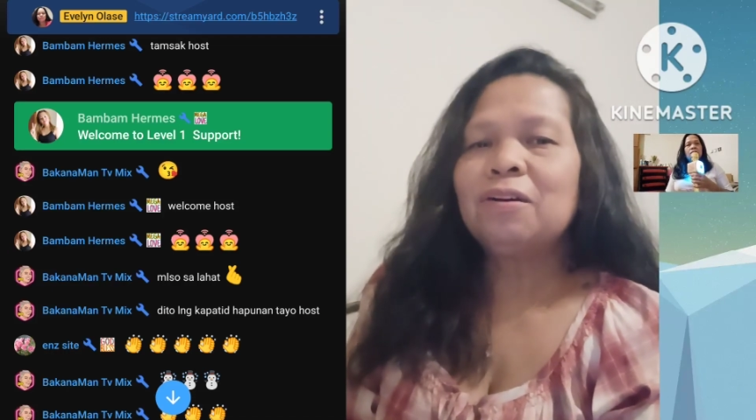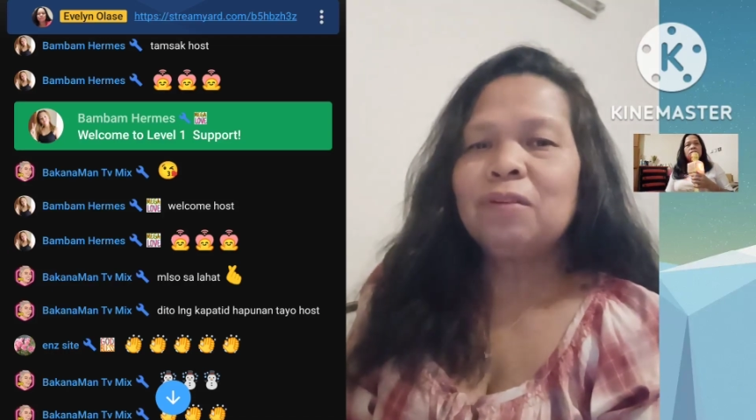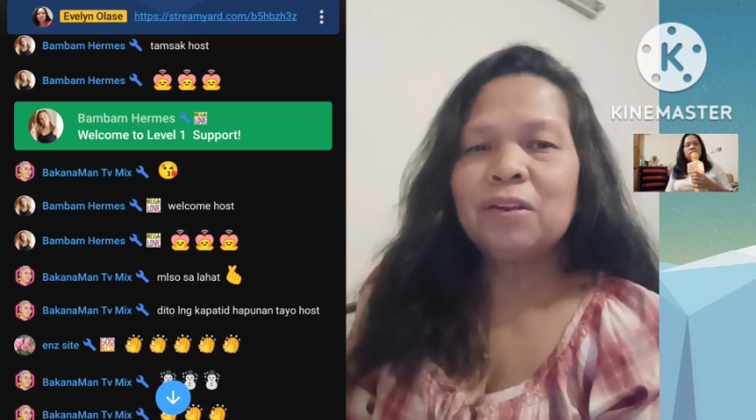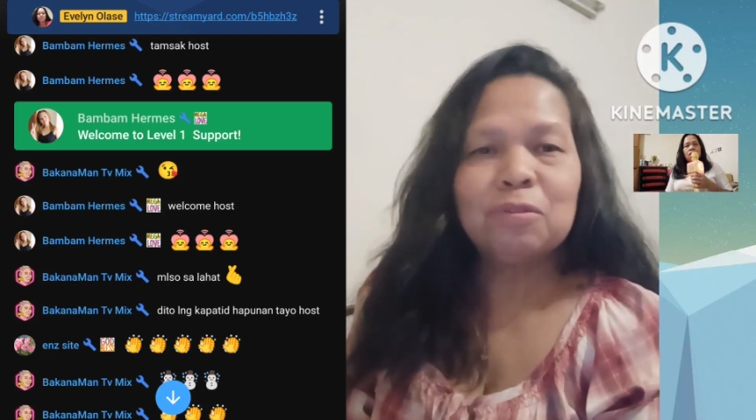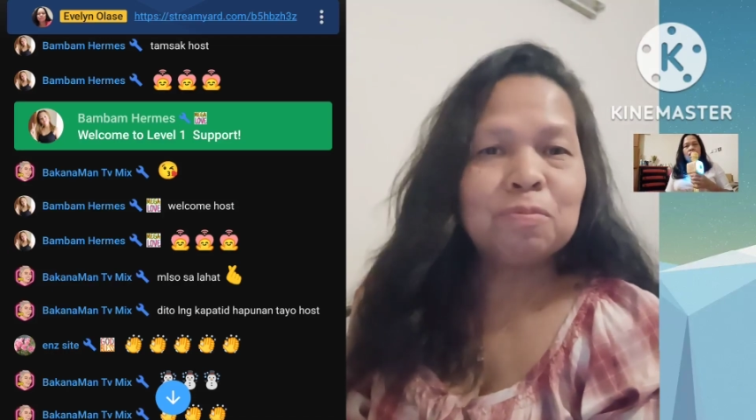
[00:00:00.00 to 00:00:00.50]

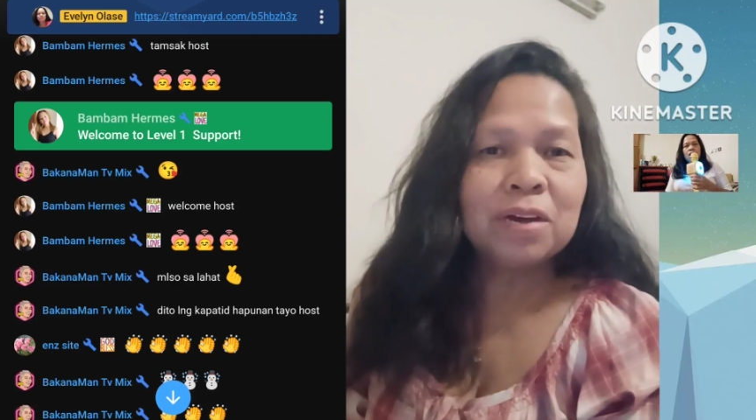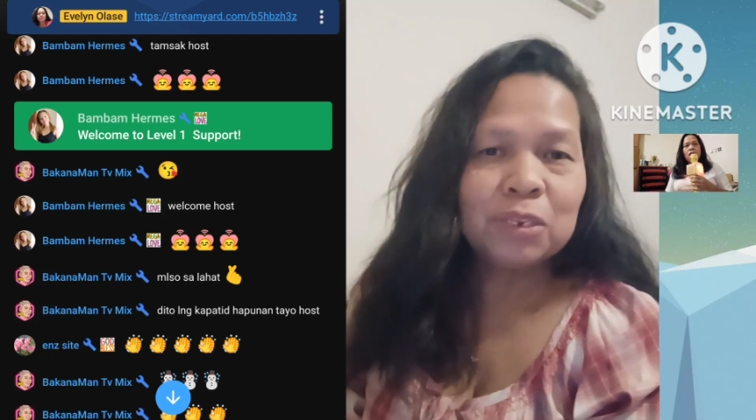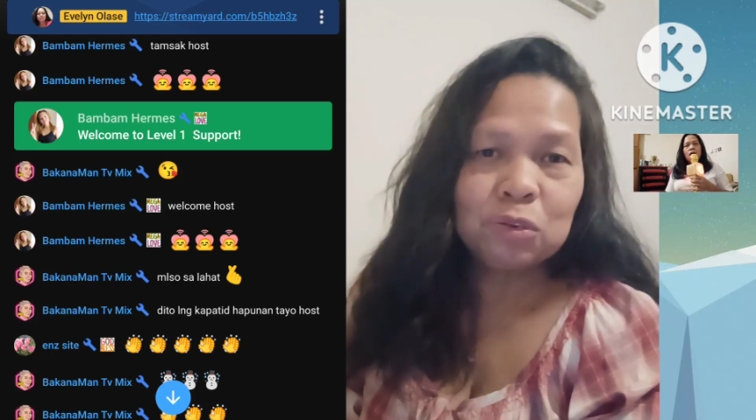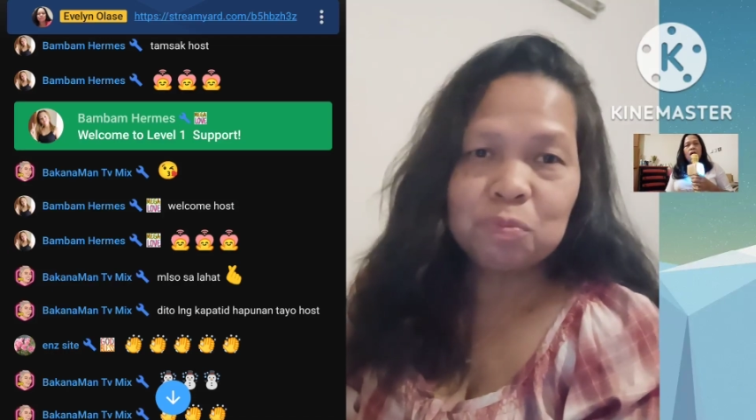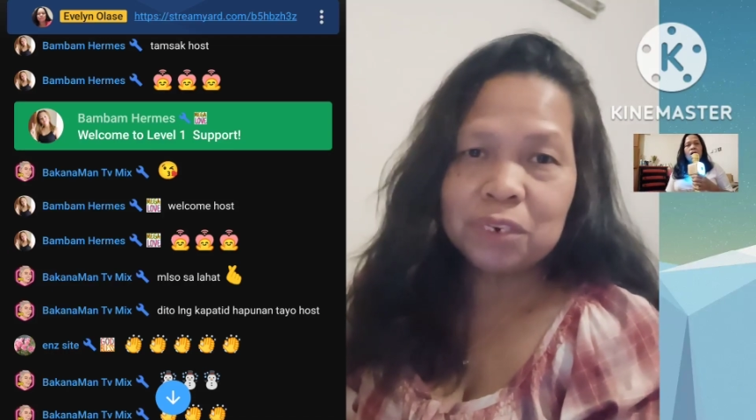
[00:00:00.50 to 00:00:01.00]
one of my
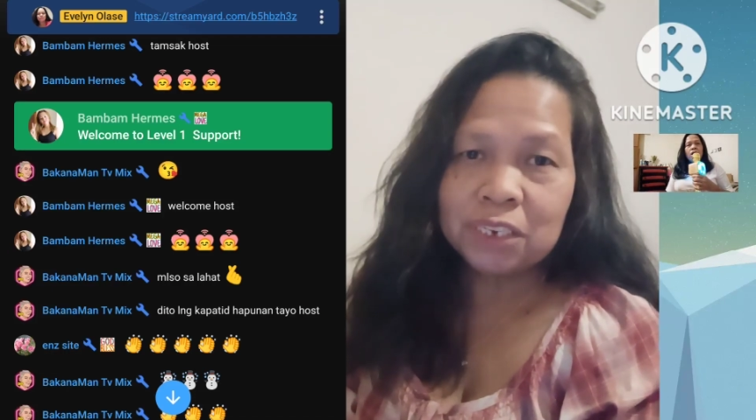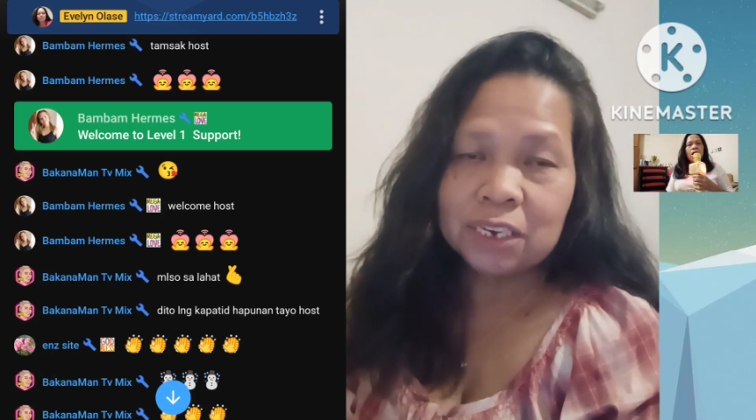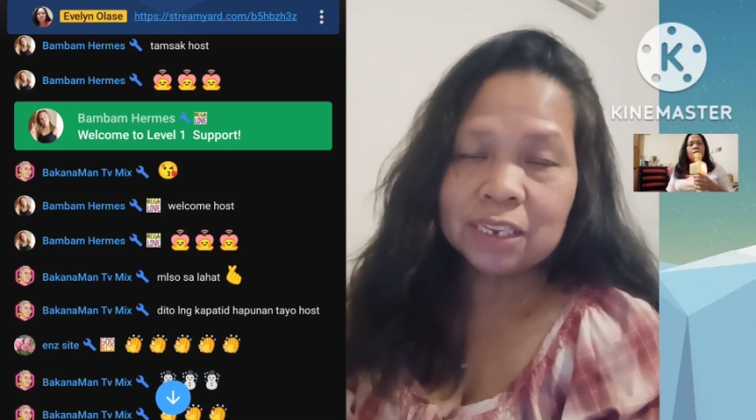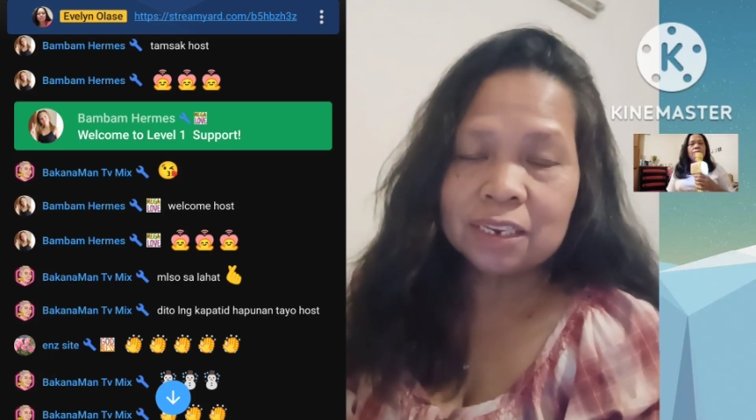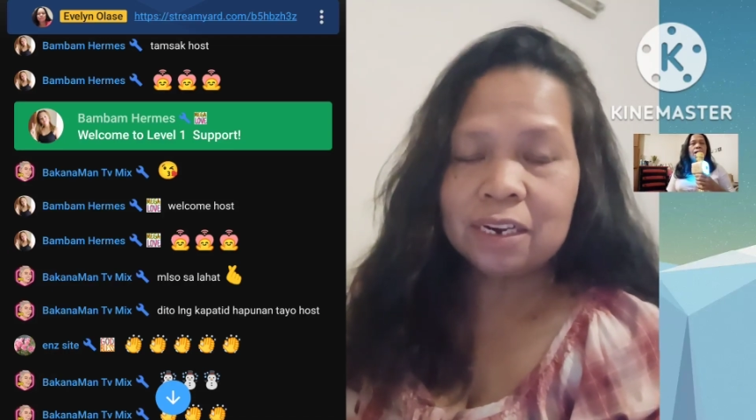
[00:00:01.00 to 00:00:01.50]
super
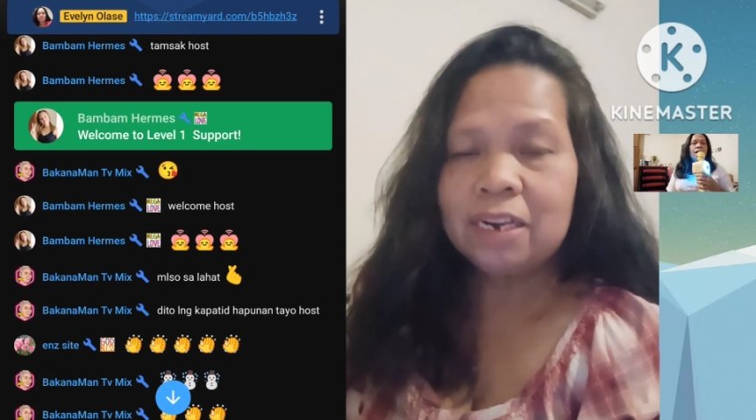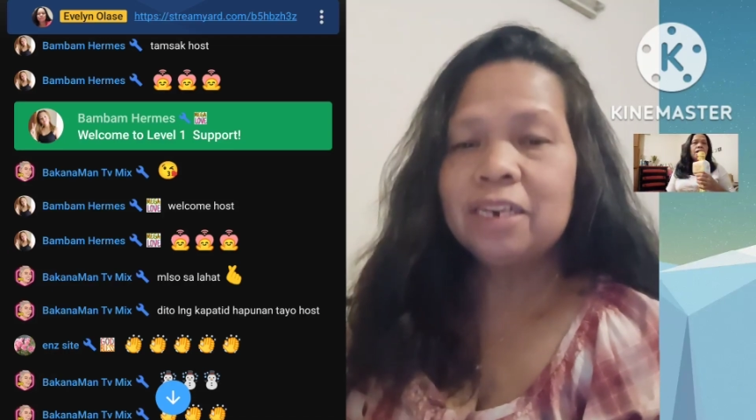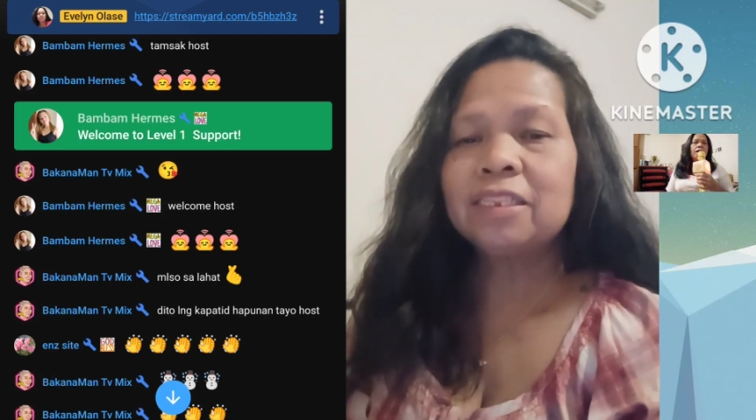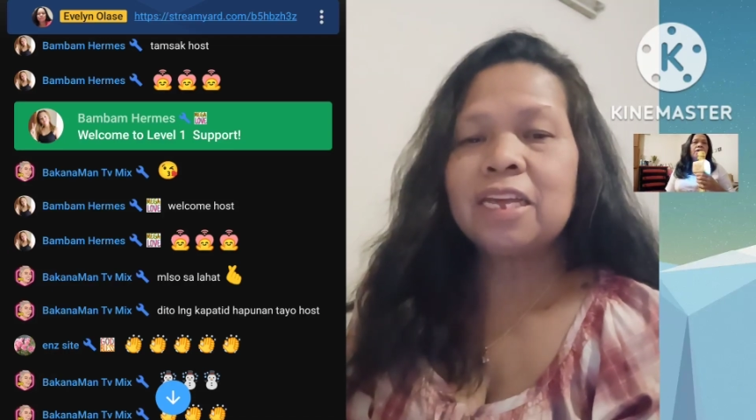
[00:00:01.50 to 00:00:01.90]
chatter.